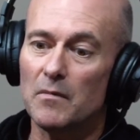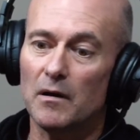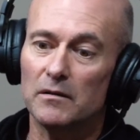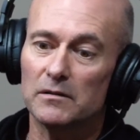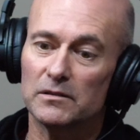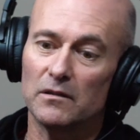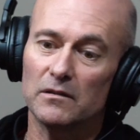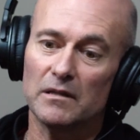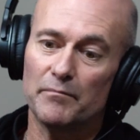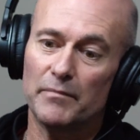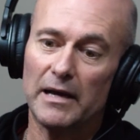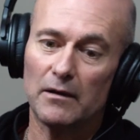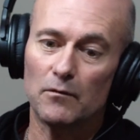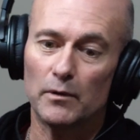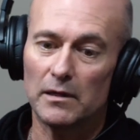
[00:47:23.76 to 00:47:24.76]
was on the
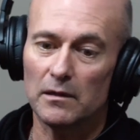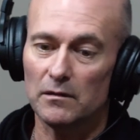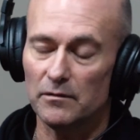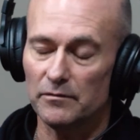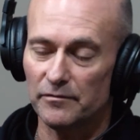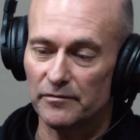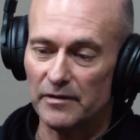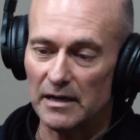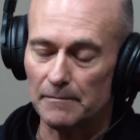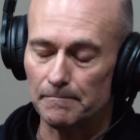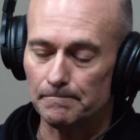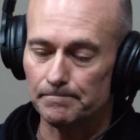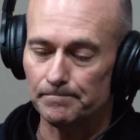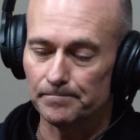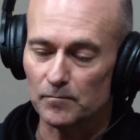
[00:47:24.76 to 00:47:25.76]
back wheel of
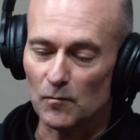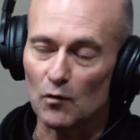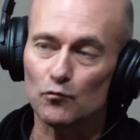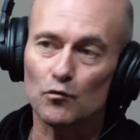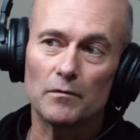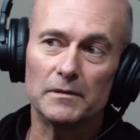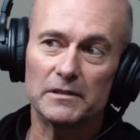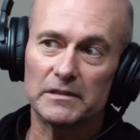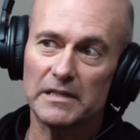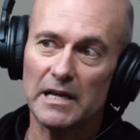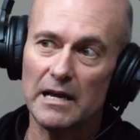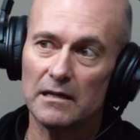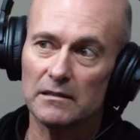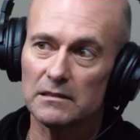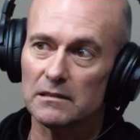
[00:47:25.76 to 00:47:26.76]
Ruben
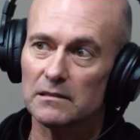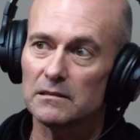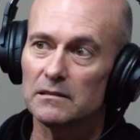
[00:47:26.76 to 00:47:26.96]
Zaus.